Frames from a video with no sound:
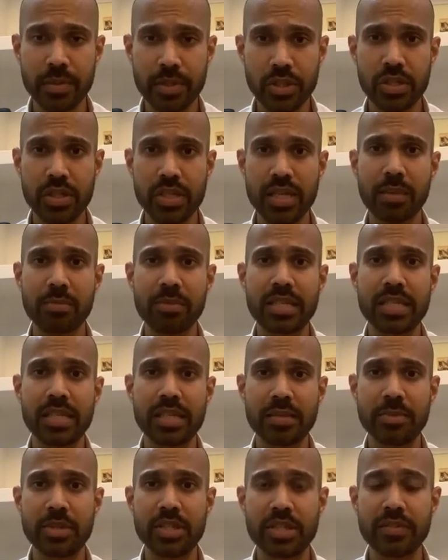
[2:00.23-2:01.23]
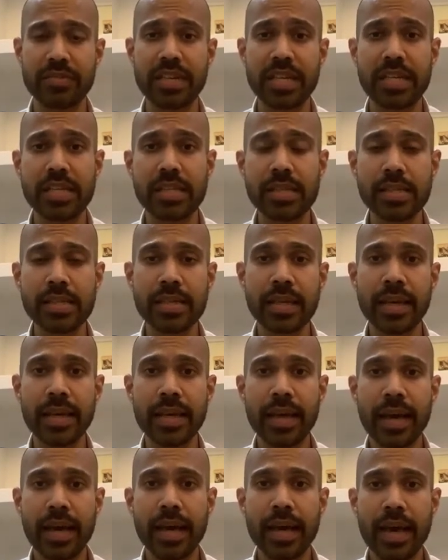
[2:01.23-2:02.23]
which is Daimler India Commercial Vehicles,
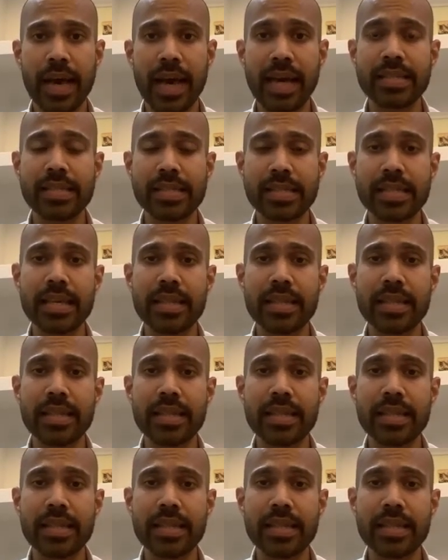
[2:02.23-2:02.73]
and see